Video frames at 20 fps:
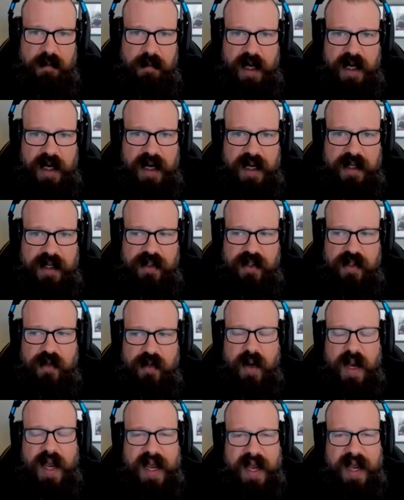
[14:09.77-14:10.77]
but it is
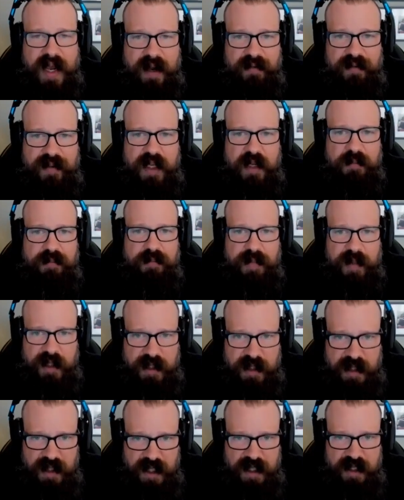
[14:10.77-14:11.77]
to have the
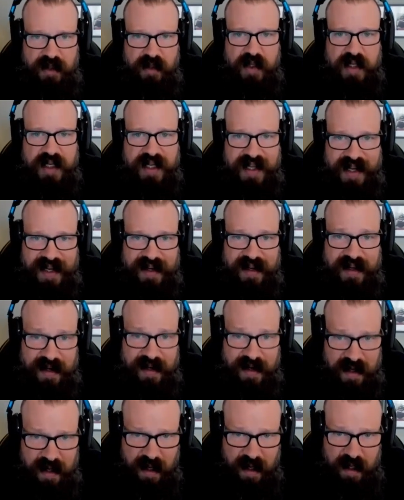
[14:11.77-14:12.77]
ability to
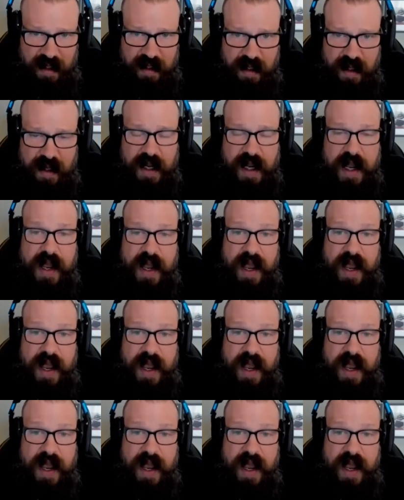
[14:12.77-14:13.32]
get done